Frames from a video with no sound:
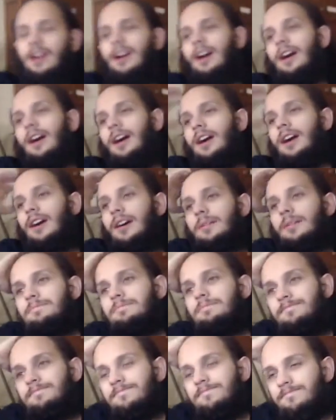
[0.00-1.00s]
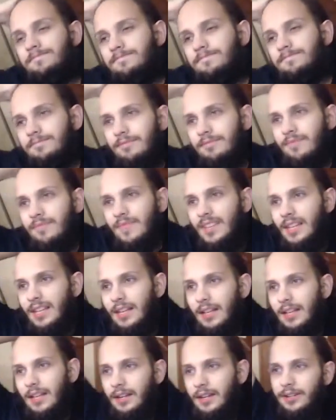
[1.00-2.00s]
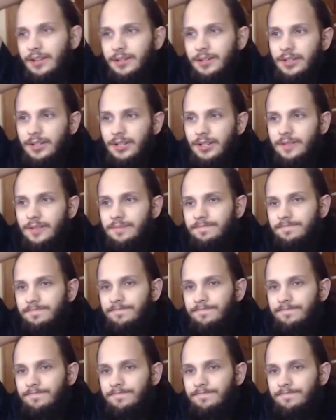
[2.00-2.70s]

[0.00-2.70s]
I don't know, y'all.